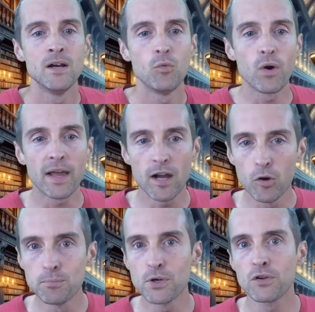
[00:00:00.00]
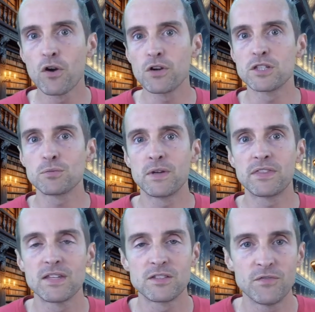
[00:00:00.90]
What I hope you'll notice
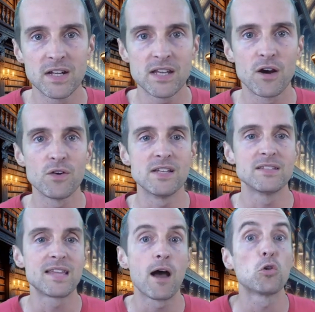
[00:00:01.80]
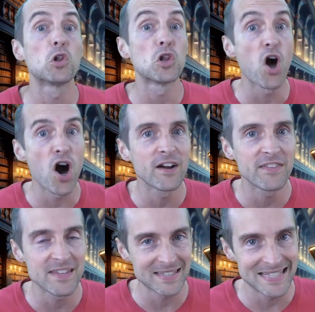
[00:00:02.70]
with this video is how long
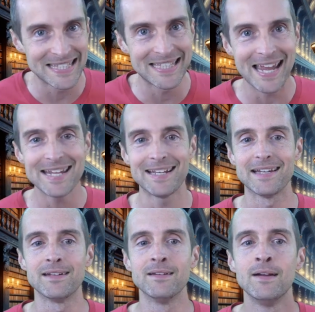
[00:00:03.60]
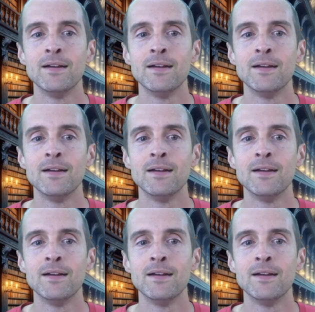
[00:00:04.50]
this has taken.